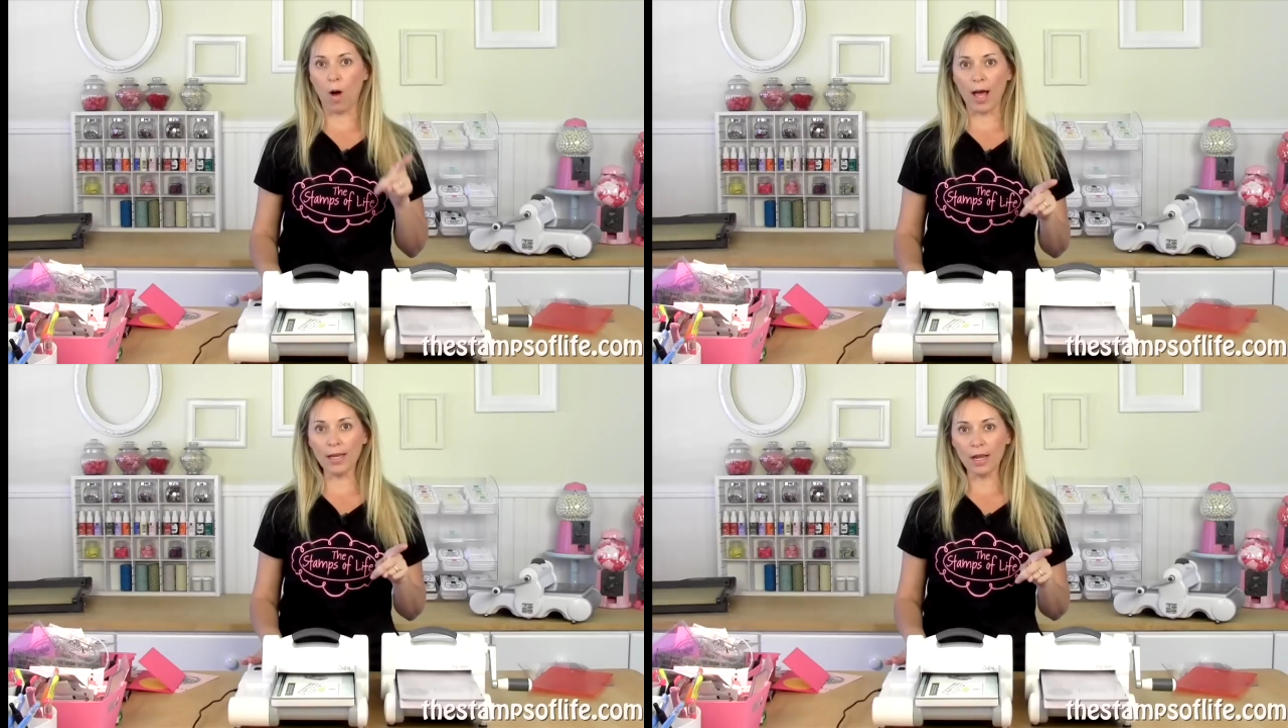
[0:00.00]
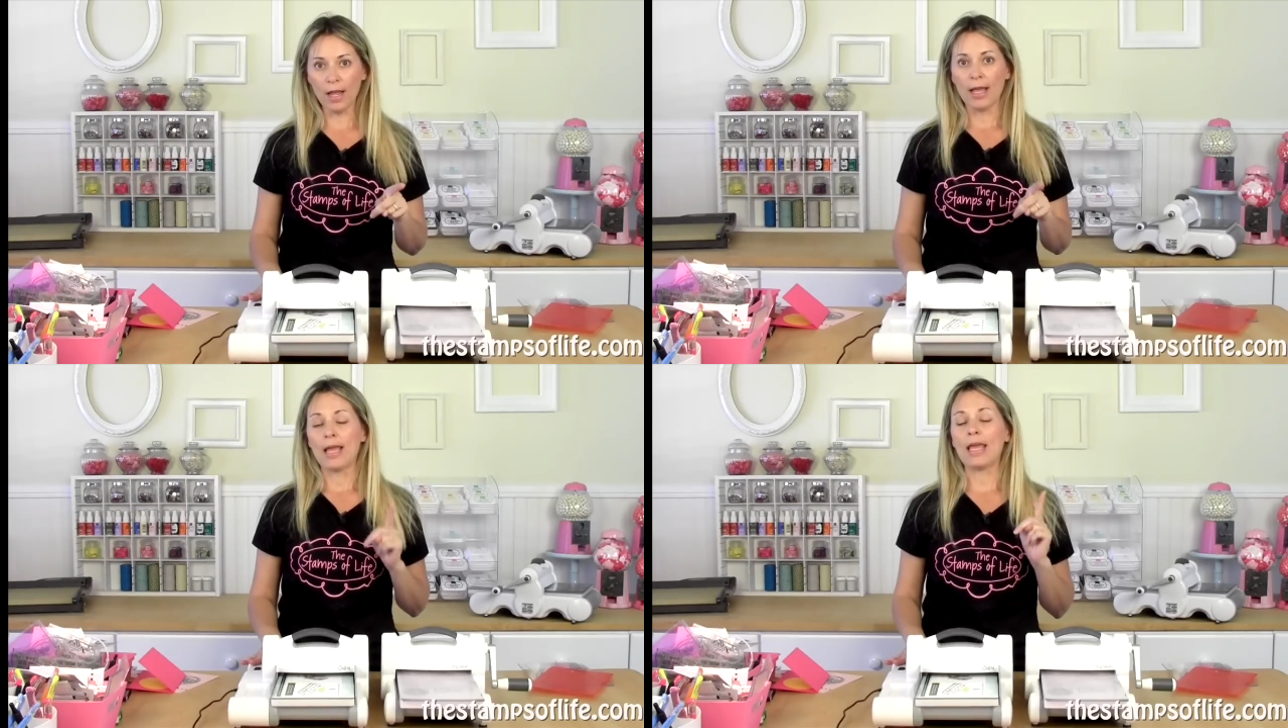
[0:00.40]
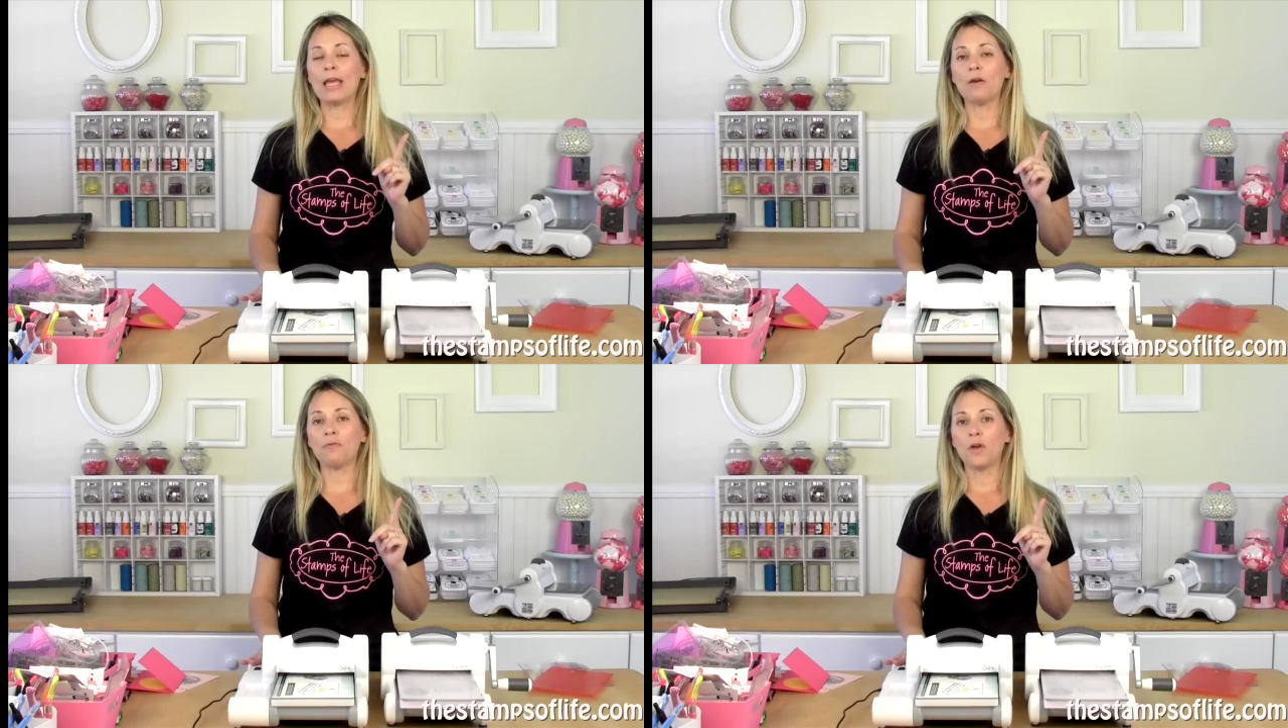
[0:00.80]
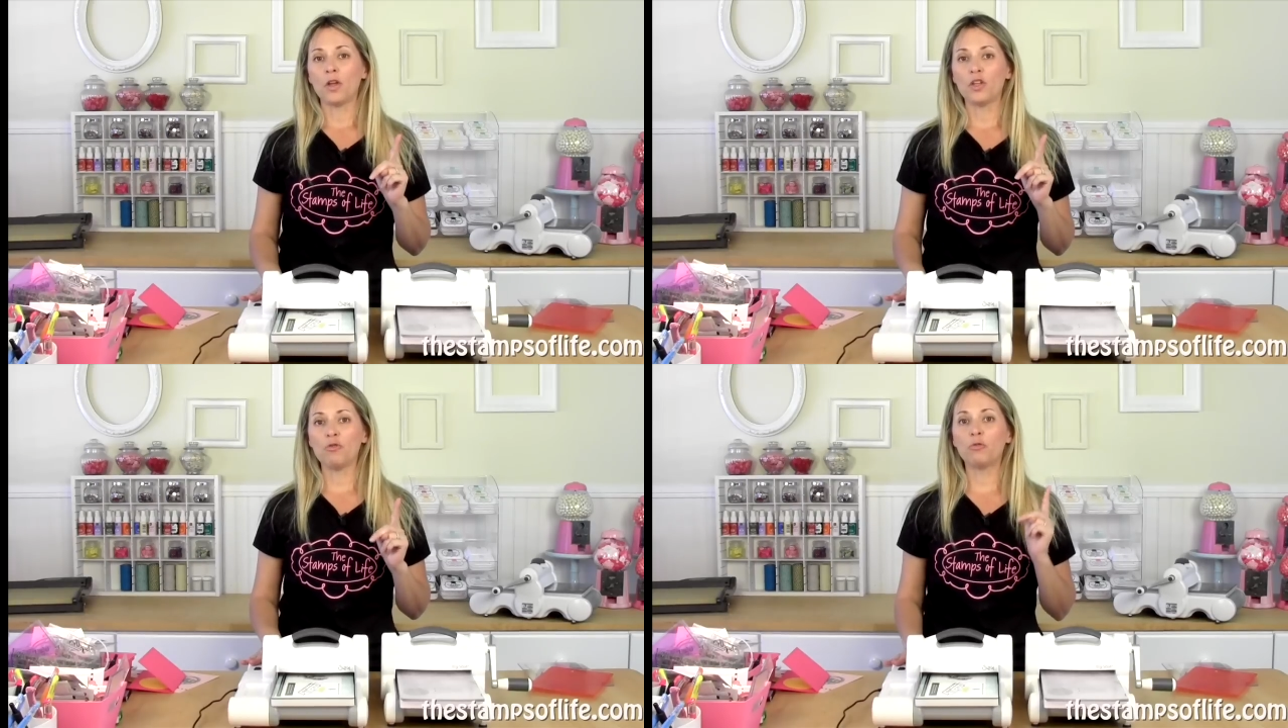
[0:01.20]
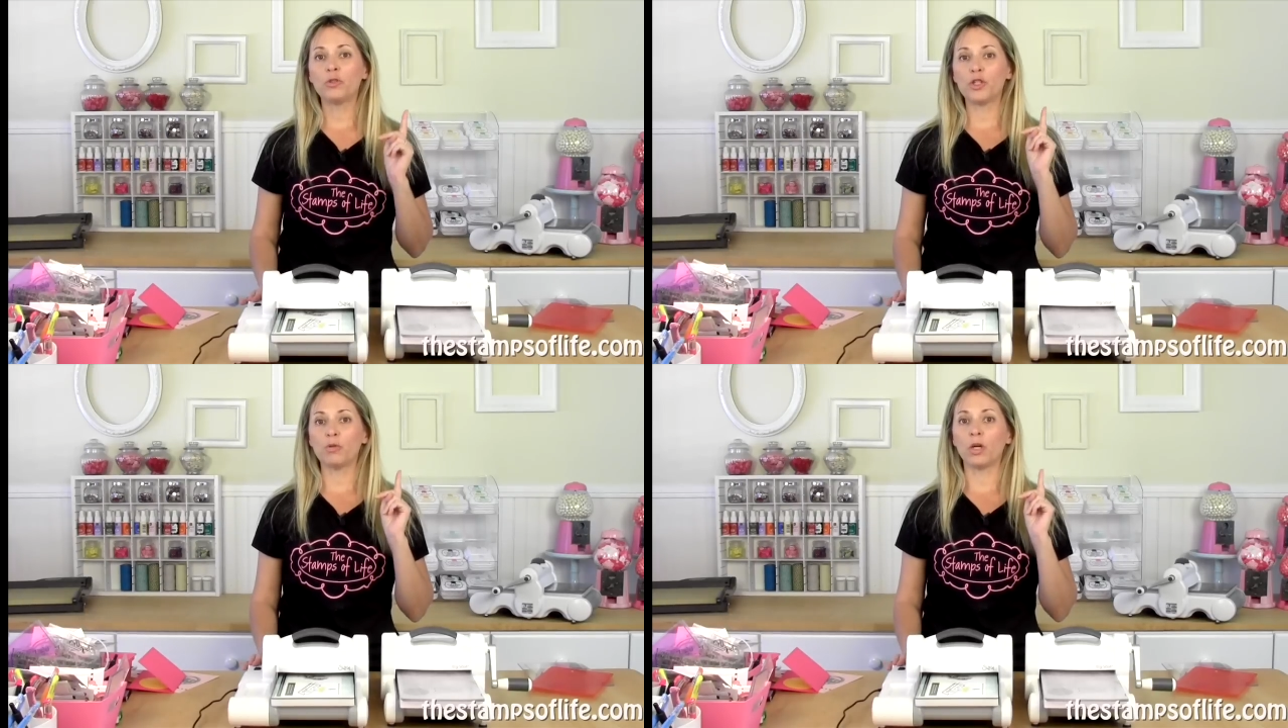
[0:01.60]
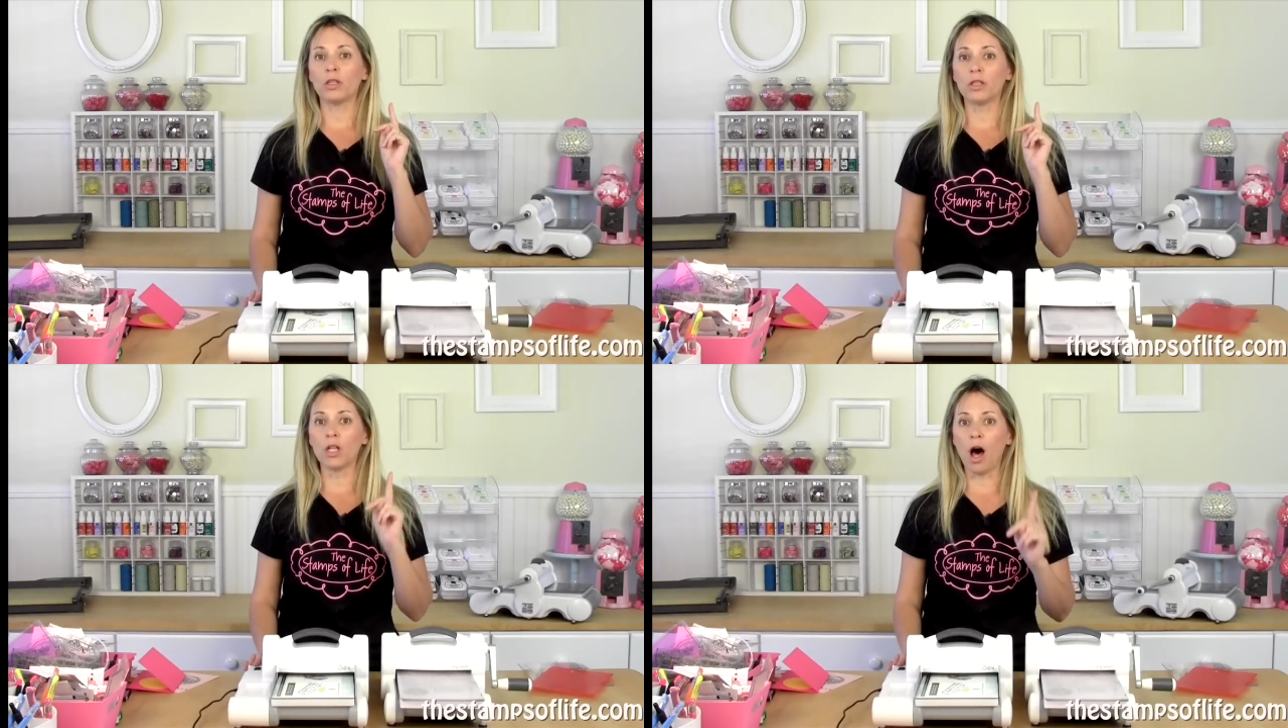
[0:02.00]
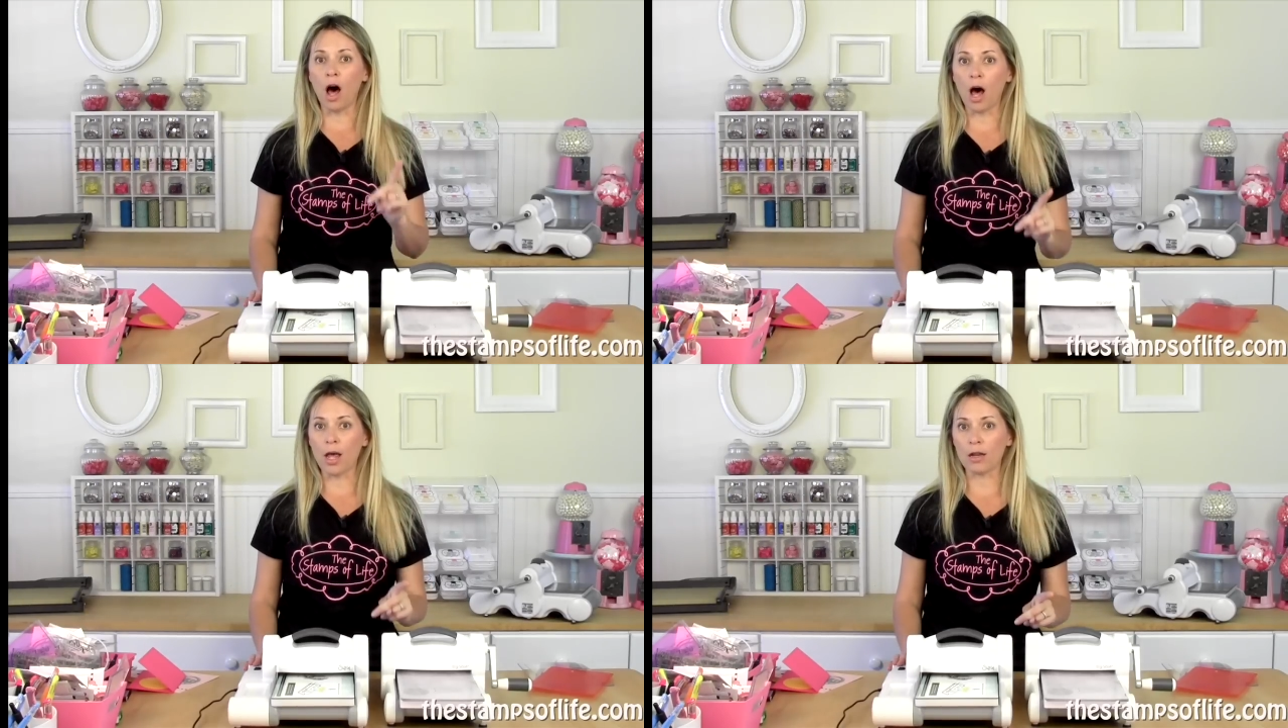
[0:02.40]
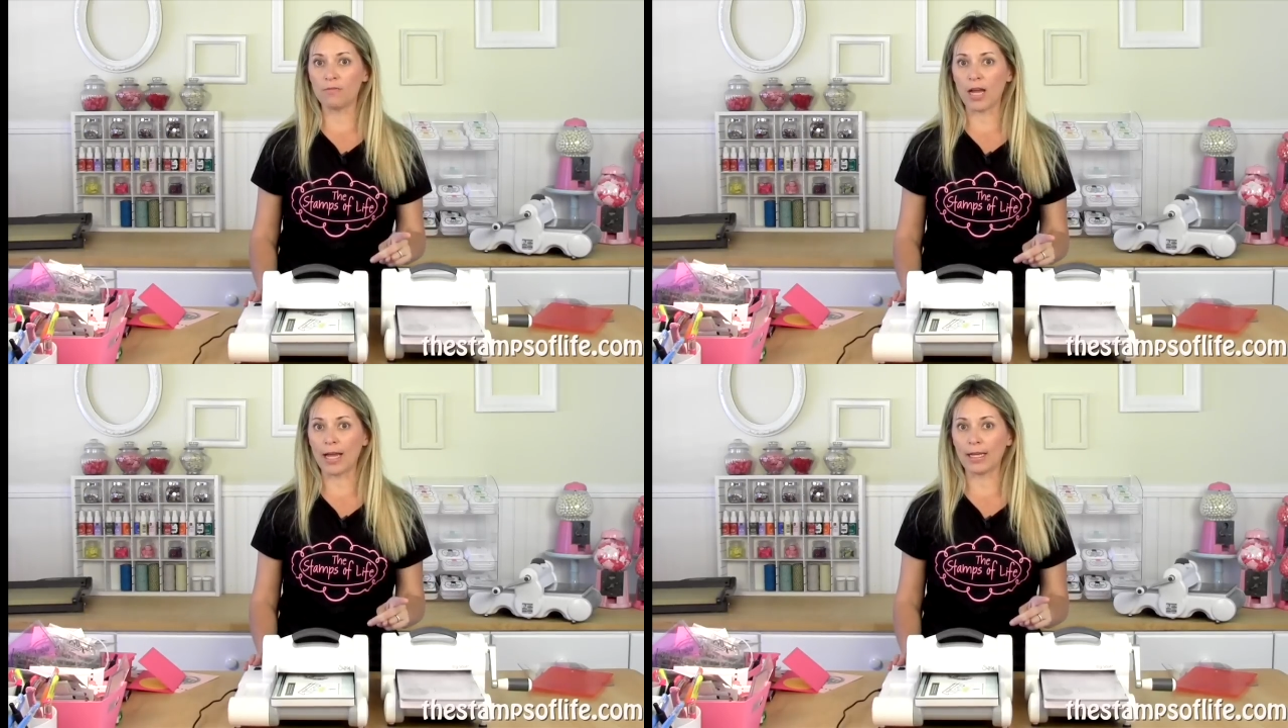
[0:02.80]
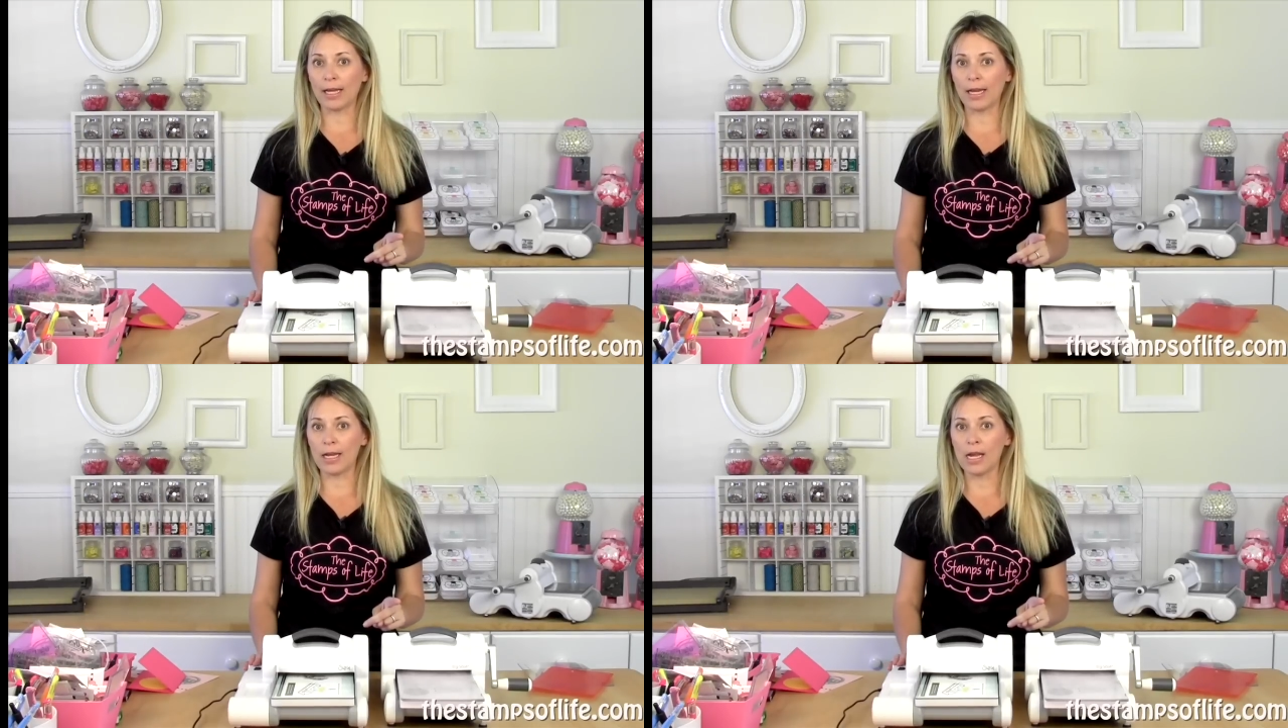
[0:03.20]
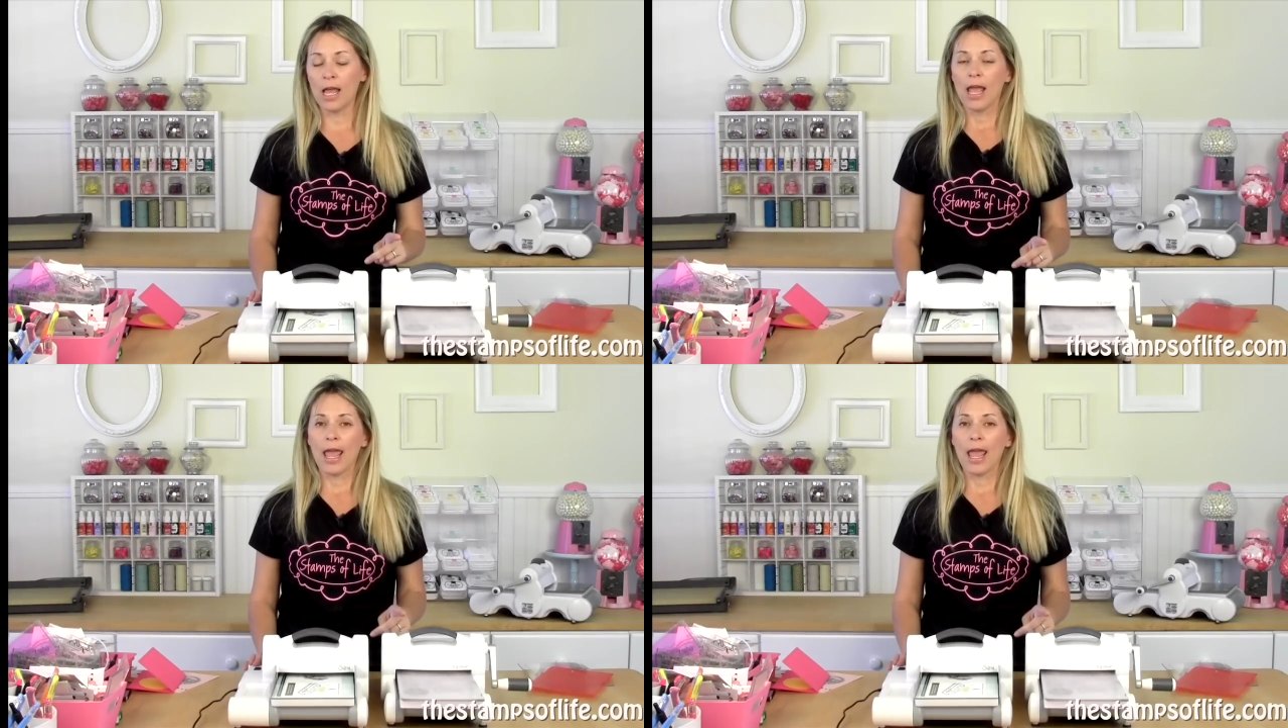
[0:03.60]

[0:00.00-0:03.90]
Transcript: One, if you do a lot of die cutting